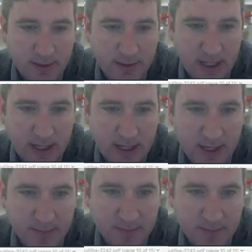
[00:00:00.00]

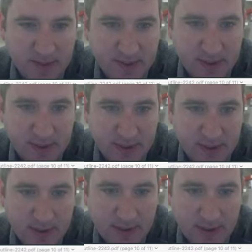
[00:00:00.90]
times
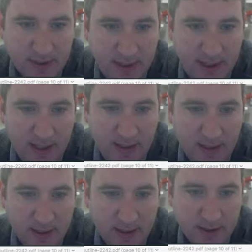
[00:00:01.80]
e to the,